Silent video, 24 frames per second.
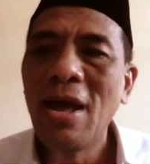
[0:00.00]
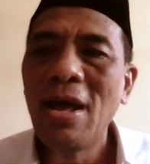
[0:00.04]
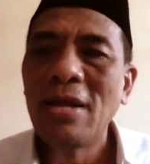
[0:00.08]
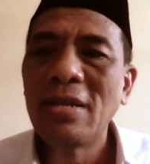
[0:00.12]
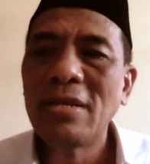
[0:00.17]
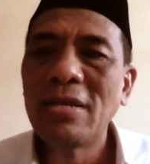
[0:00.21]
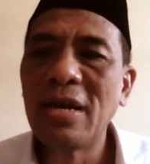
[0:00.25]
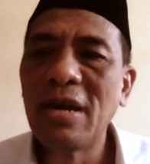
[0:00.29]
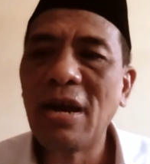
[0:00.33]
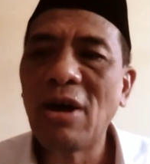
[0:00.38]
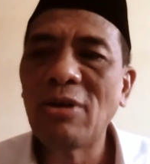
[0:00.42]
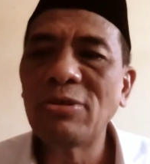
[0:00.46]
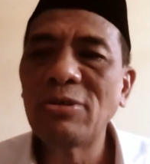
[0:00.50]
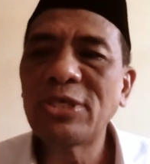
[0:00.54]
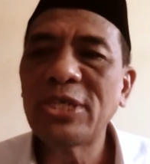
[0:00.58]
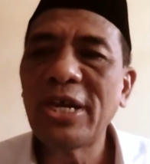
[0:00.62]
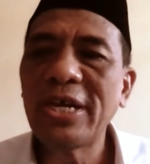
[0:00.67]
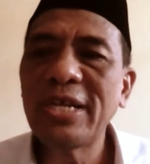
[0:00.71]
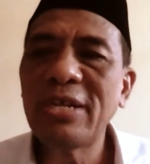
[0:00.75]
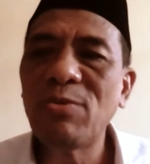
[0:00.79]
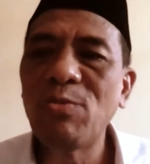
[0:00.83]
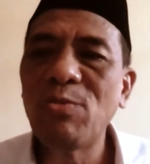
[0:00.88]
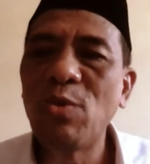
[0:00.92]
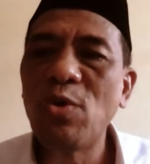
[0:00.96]
The
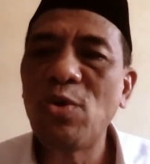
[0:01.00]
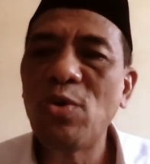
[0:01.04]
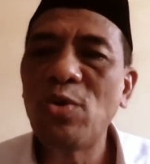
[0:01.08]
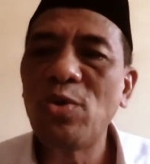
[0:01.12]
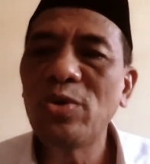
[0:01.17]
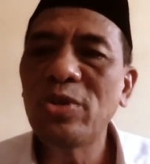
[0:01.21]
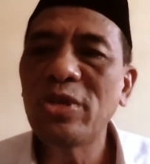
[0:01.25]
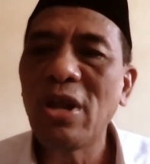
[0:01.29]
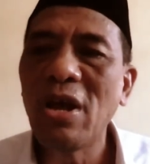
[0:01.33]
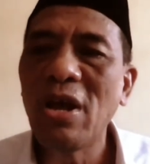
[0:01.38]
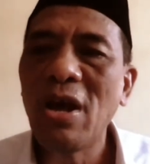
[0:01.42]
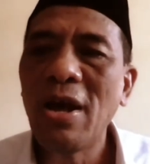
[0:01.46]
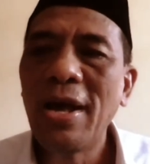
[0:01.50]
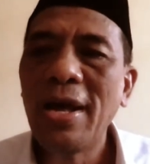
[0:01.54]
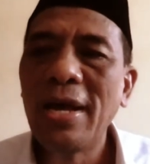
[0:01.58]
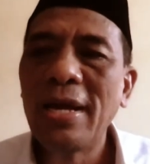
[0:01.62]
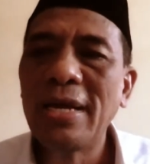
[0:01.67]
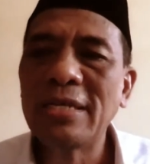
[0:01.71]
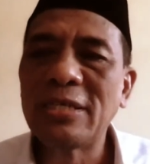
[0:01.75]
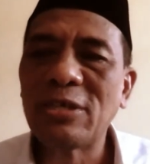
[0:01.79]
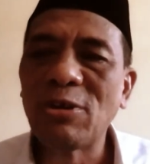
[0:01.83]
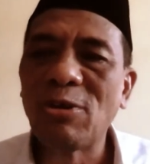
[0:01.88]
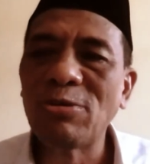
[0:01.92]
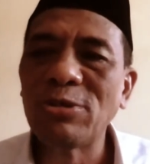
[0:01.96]
outside world
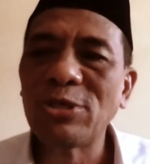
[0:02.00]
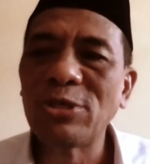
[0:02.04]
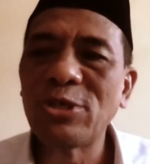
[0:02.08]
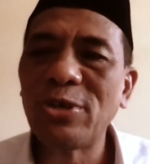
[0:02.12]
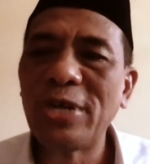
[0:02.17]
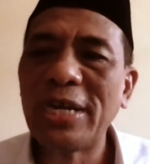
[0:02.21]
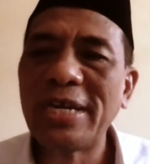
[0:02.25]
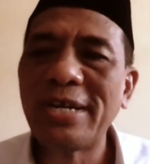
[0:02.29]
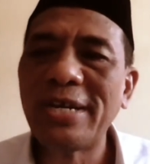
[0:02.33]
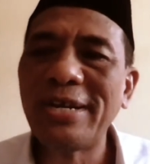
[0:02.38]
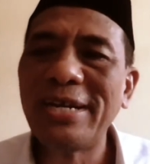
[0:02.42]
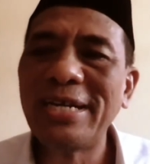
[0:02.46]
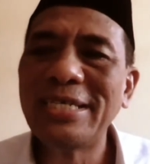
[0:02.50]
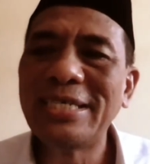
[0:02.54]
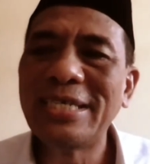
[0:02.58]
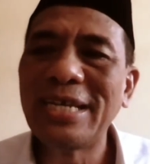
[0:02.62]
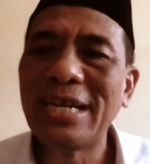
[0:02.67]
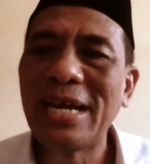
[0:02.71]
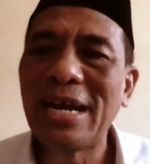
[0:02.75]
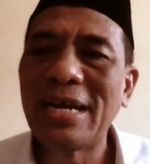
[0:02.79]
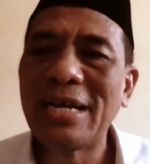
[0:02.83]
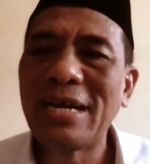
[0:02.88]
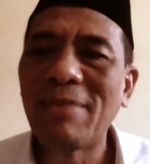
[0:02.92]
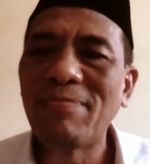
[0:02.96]
is also
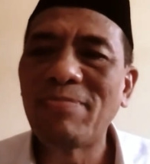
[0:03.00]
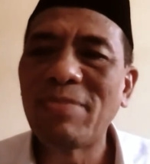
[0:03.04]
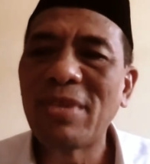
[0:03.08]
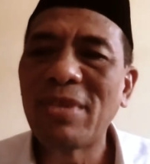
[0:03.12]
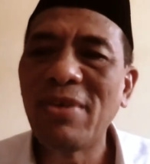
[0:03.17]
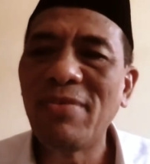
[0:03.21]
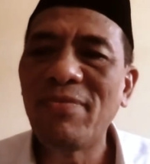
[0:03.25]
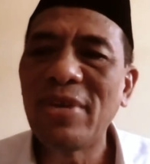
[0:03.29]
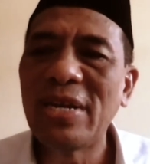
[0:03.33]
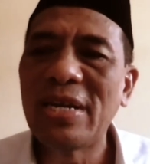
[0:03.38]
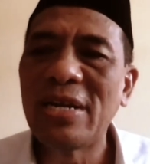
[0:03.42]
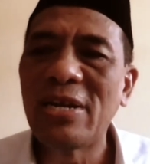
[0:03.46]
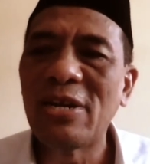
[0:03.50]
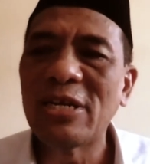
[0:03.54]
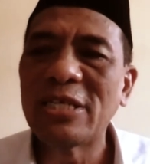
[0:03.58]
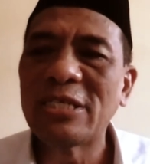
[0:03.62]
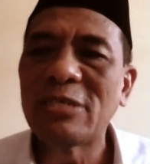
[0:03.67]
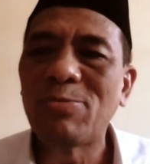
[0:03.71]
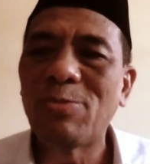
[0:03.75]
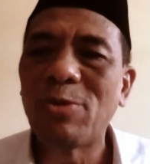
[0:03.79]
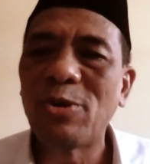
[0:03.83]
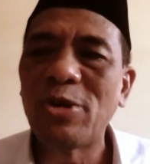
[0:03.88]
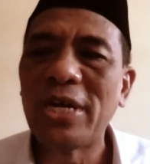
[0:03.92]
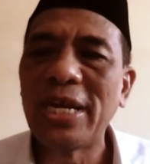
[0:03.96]
increasing adaptive in
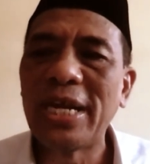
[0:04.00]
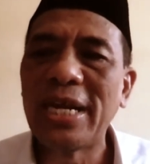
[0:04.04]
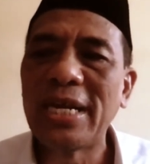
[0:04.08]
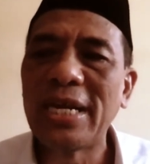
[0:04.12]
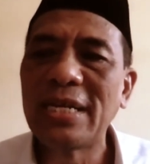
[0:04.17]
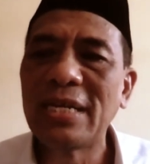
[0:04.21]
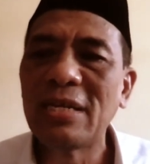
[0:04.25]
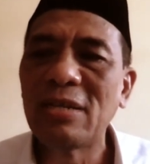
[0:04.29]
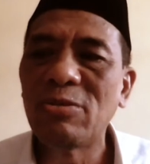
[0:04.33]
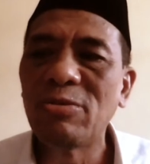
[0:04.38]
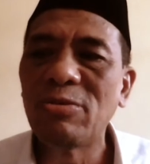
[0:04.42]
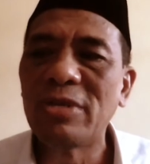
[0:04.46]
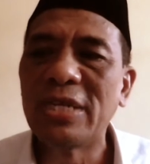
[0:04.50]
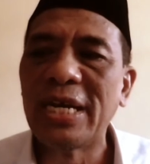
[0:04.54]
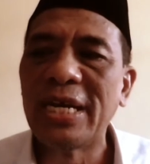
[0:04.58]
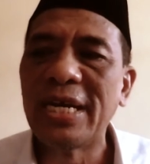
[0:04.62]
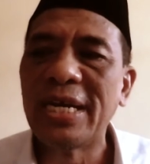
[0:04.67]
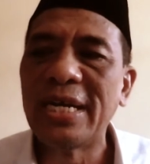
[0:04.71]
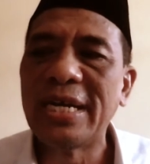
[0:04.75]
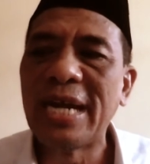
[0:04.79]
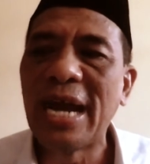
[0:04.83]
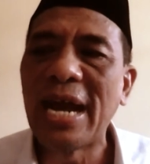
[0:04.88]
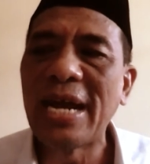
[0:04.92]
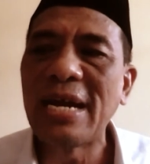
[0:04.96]
responding to the
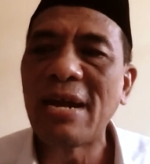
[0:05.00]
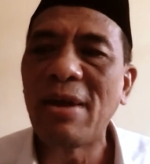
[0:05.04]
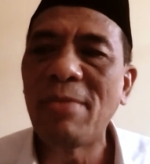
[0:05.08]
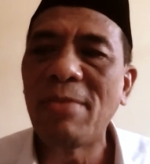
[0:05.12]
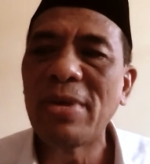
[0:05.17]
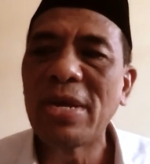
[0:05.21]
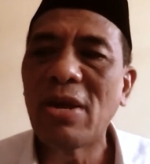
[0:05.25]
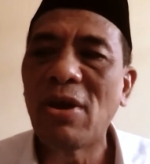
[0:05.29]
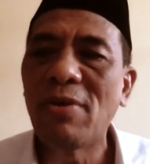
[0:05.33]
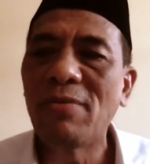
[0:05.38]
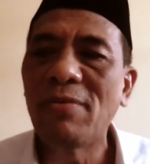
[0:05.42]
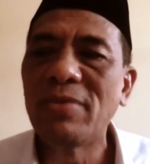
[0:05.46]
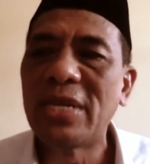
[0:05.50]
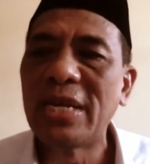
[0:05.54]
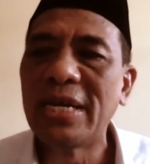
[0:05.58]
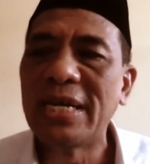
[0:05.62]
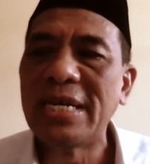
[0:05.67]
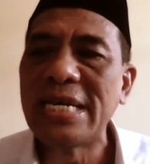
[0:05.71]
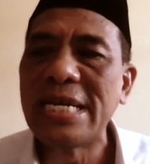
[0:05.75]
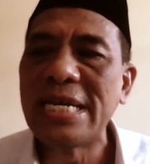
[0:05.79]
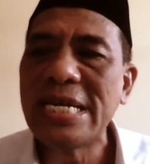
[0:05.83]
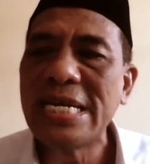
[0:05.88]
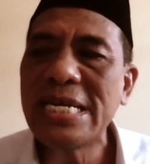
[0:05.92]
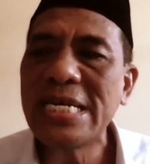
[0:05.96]
dynamic of the
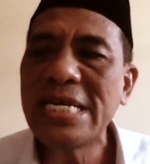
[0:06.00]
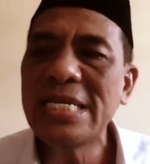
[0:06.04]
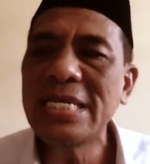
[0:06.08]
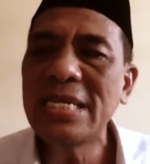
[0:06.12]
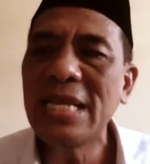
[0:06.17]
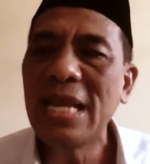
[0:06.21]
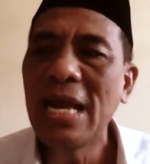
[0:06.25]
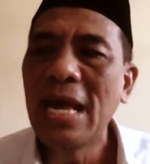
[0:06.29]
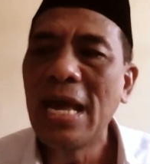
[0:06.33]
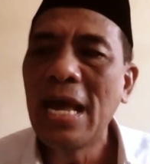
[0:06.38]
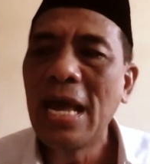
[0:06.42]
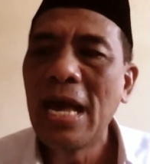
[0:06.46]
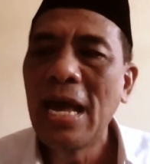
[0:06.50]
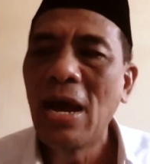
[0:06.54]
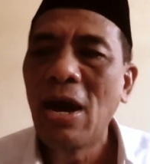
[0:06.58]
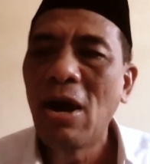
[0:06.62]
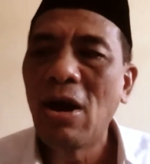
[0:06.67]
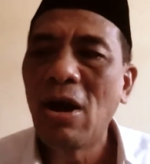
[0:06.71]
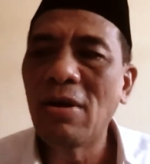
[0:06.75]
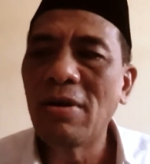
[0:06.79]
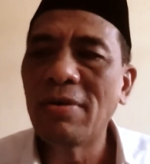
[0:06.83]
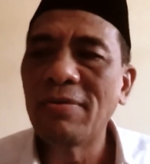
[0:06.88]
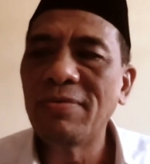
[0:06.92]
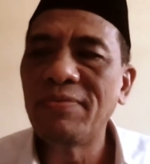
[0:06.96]
need
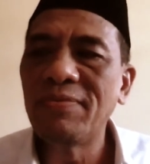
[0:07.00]
of